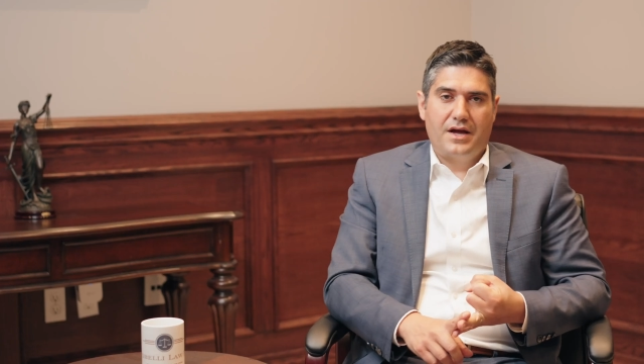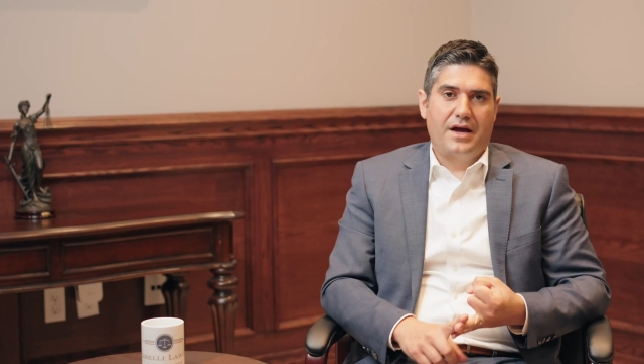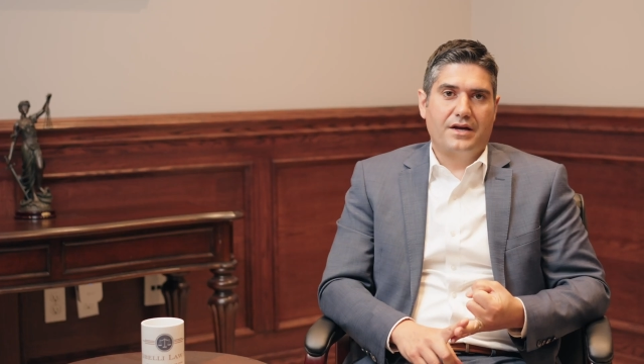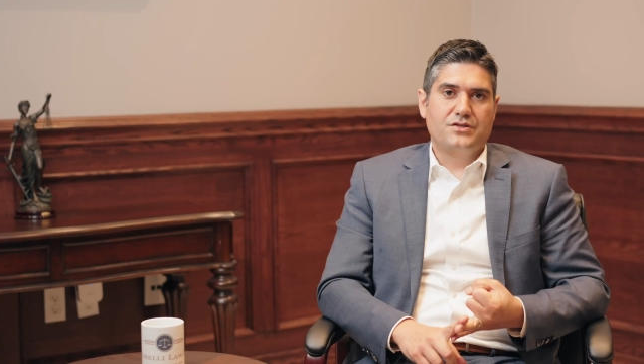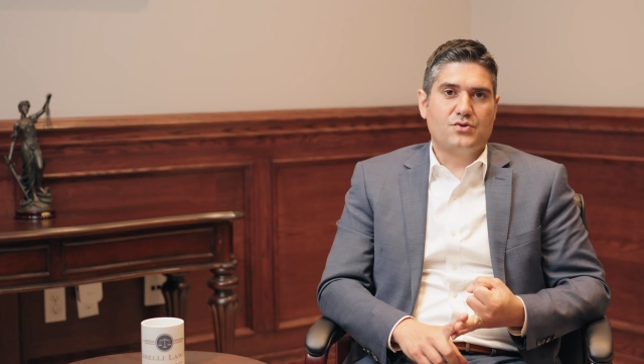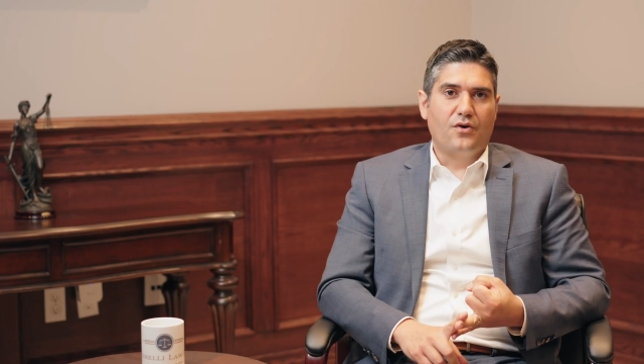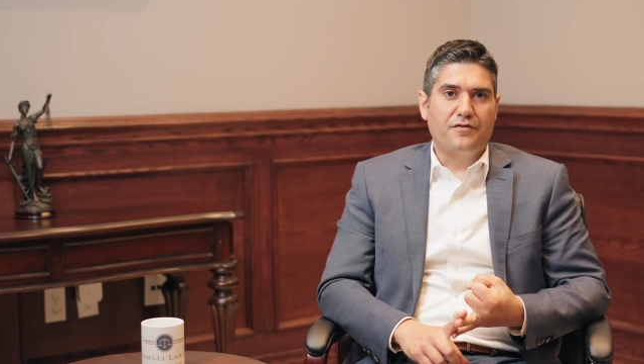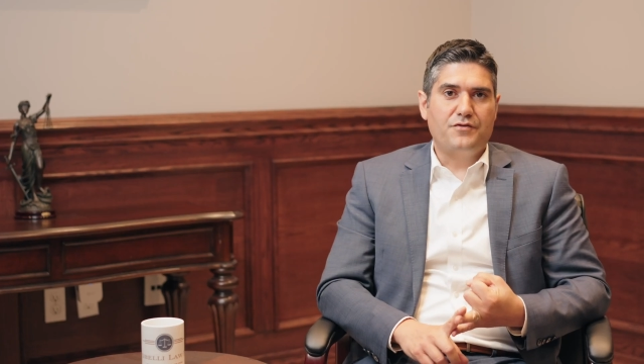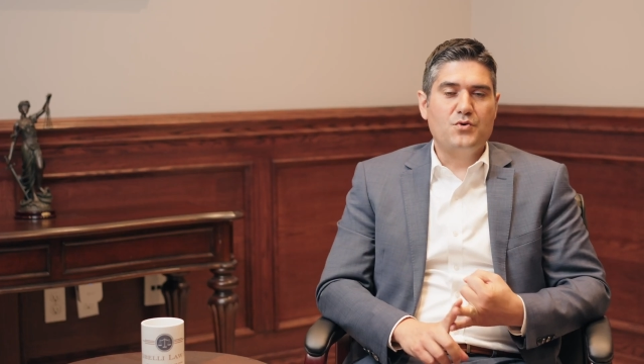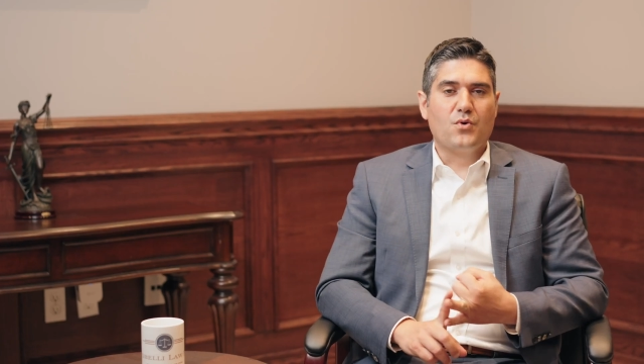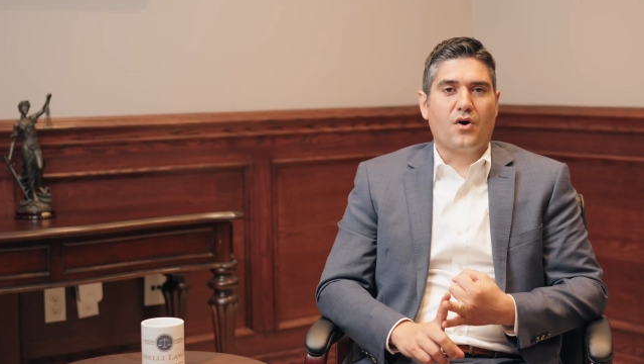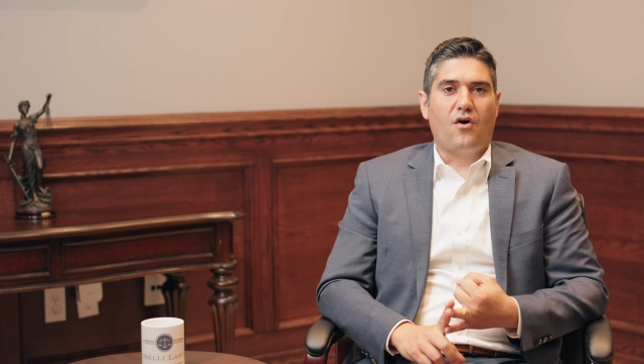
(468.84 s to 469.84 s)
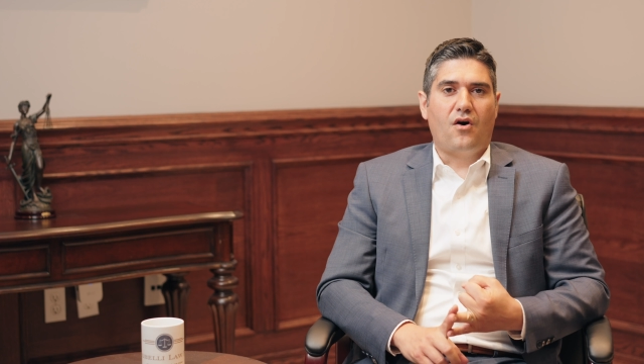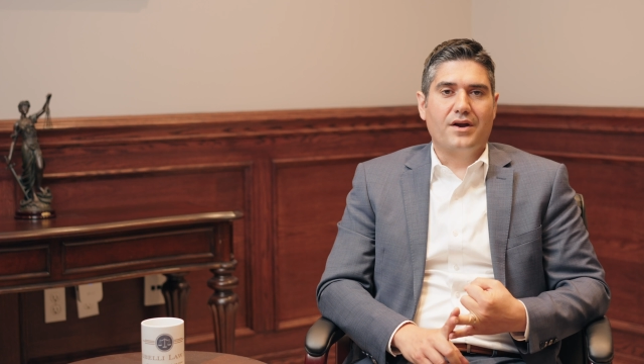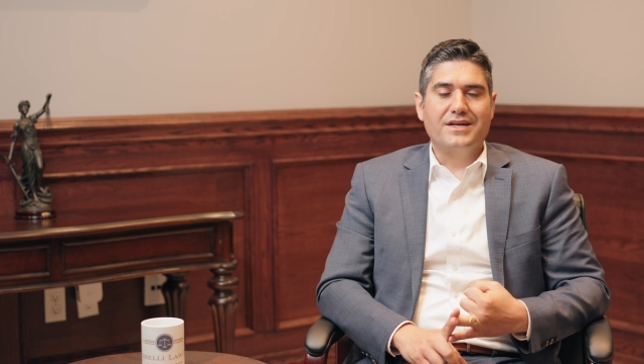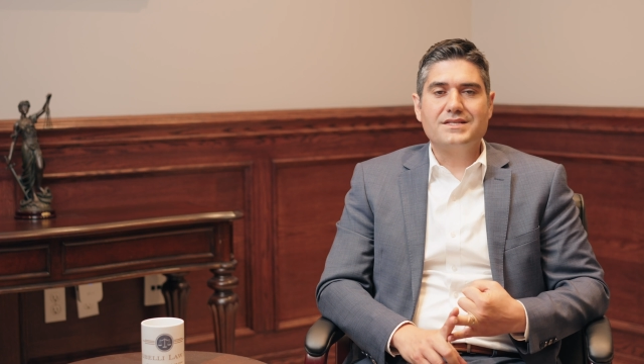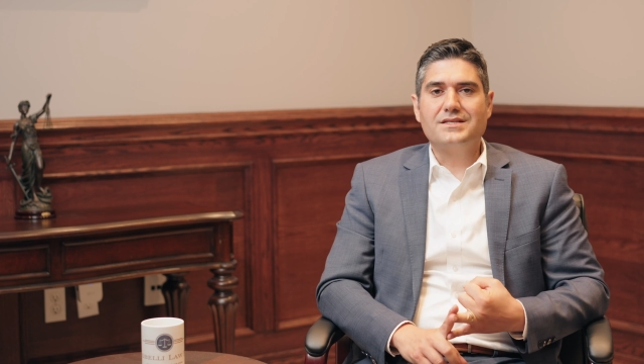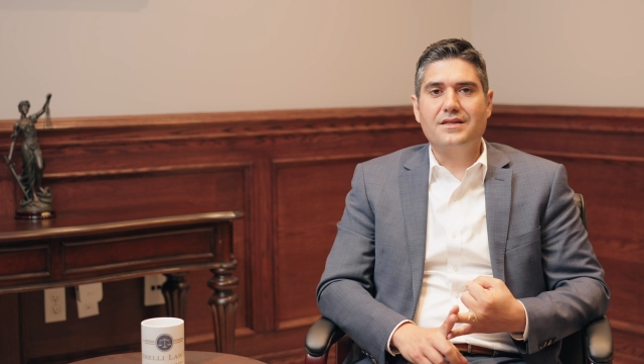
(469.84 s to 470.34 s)
And so if you were
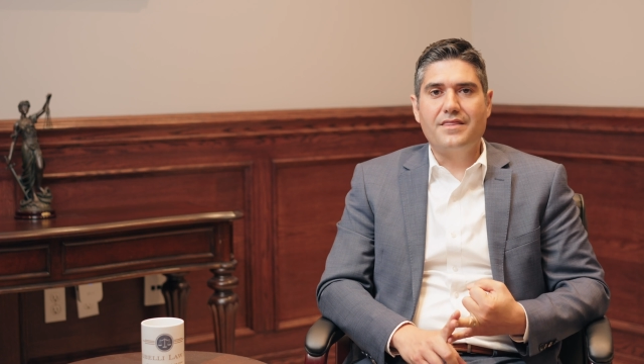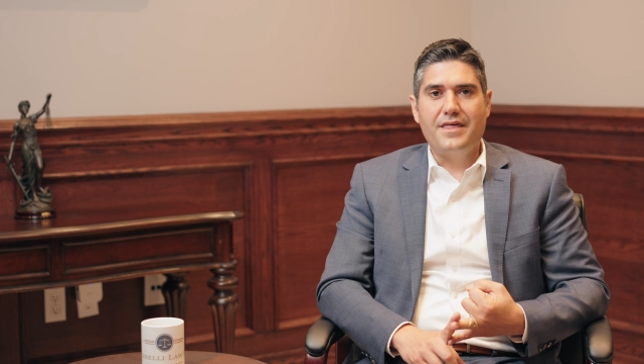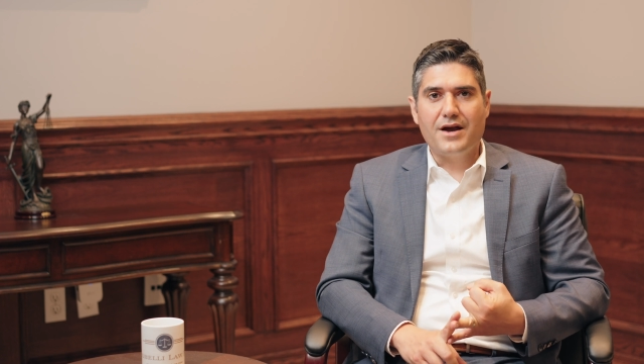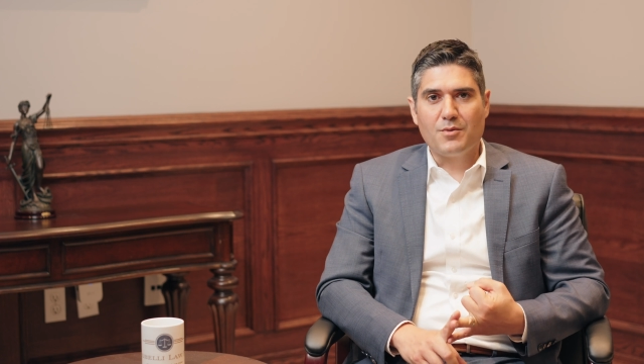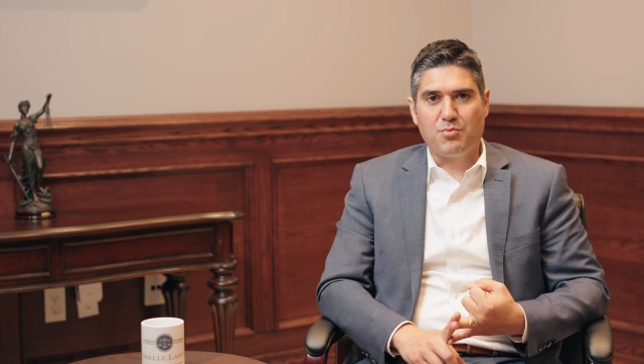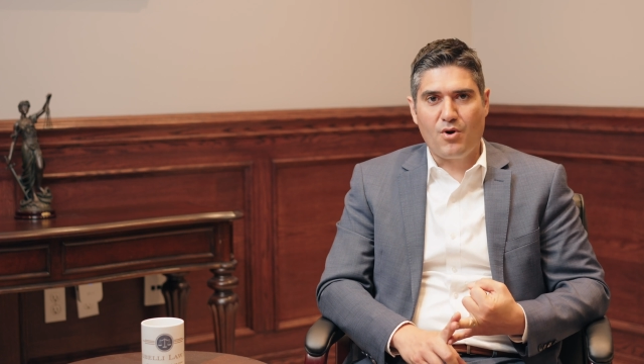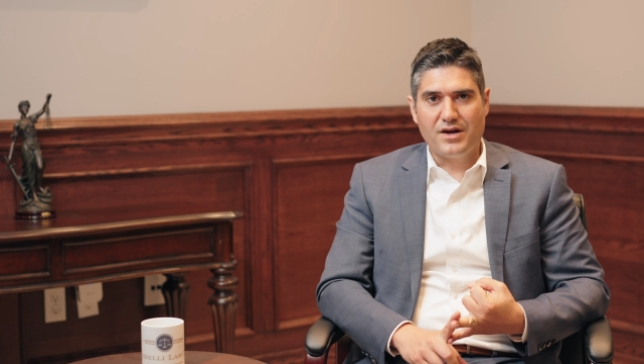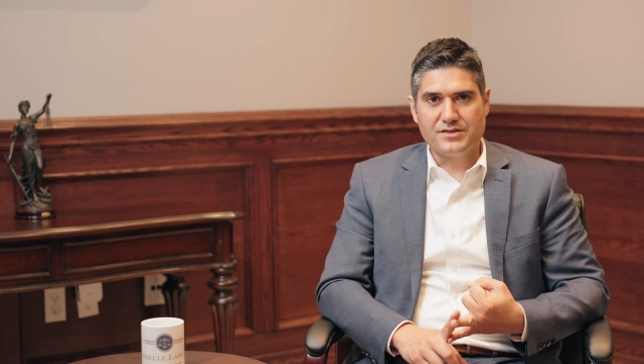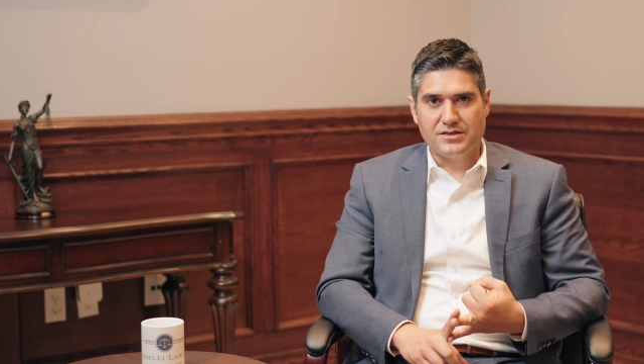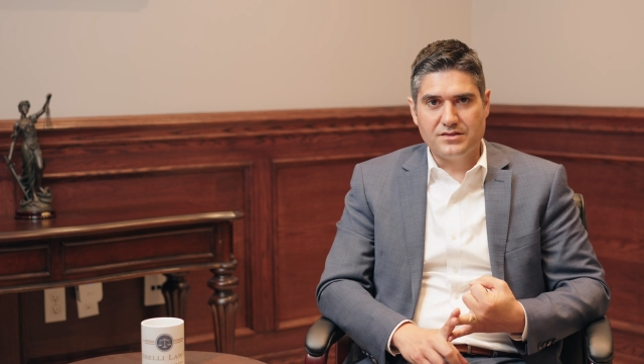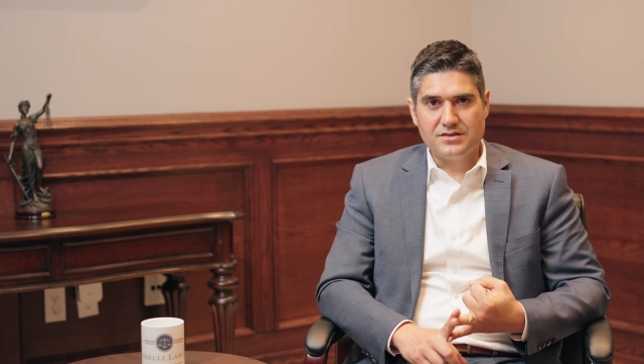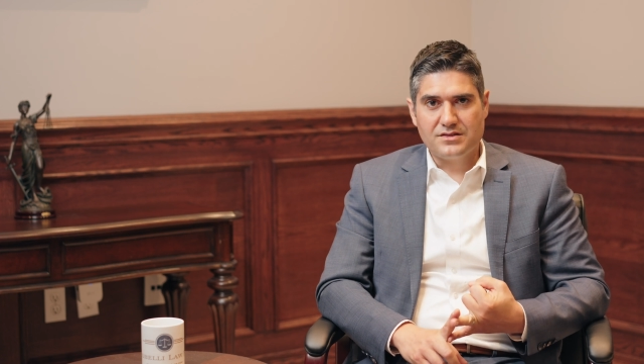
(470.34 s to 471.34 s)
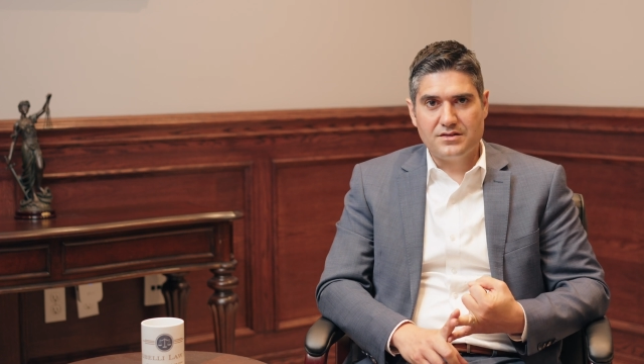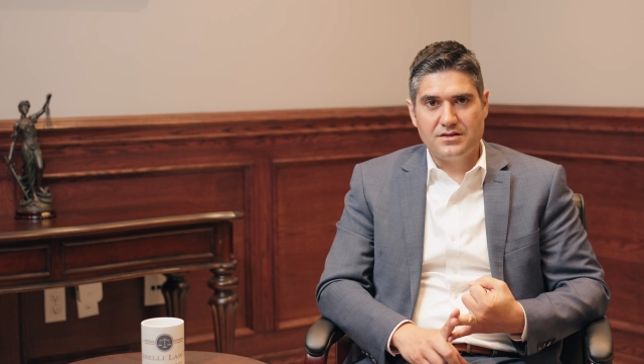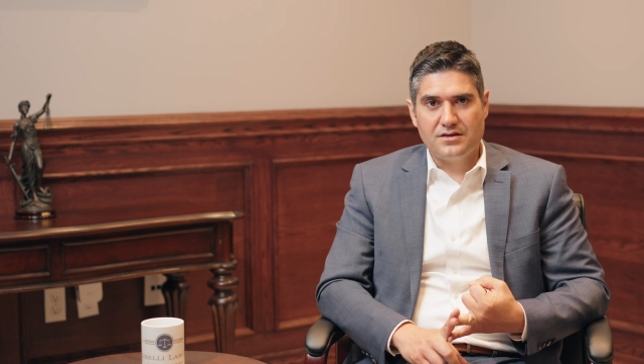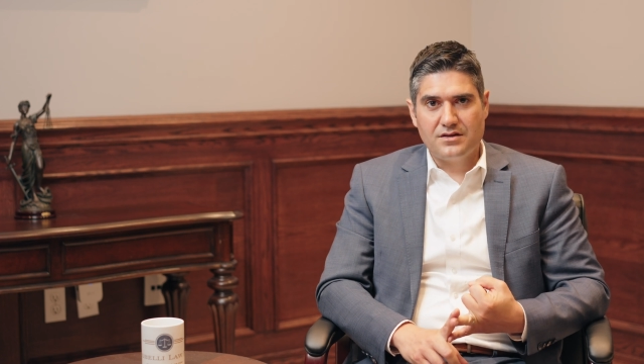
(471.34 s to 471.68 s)
honest in their presence,